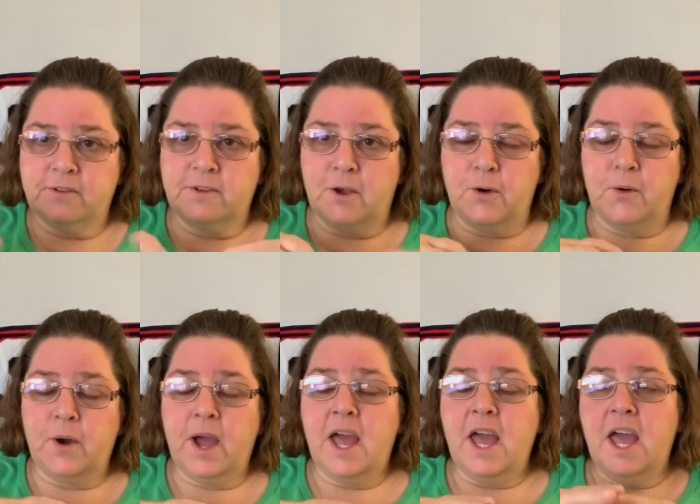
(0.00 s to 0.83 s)
So
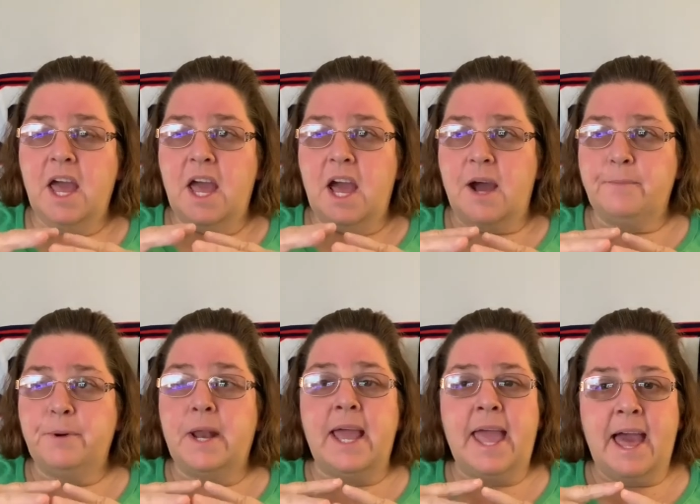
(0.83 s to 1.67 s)
but
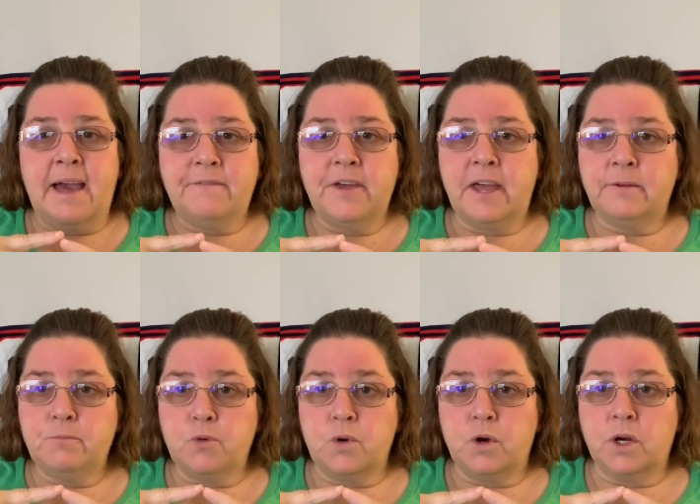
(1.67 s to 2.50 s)
I have had
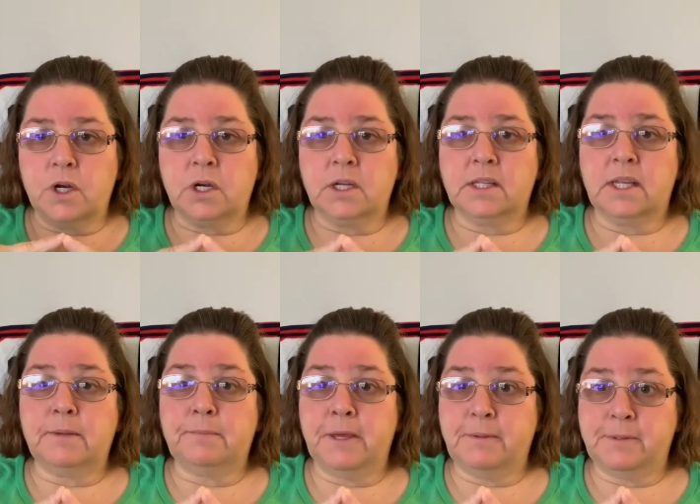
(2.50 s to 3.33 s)
more like
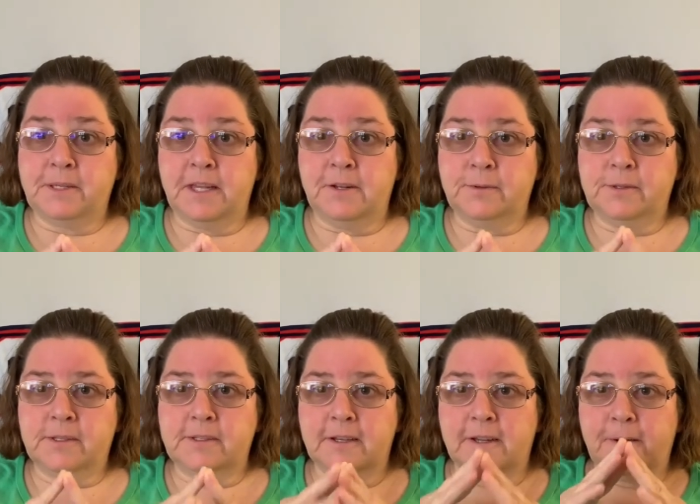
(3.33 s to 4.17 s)
baked potatoes
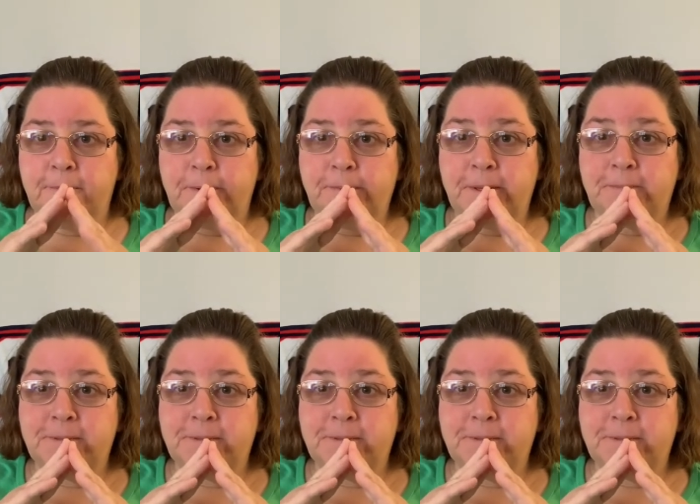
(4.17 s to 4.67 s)
since I got my baked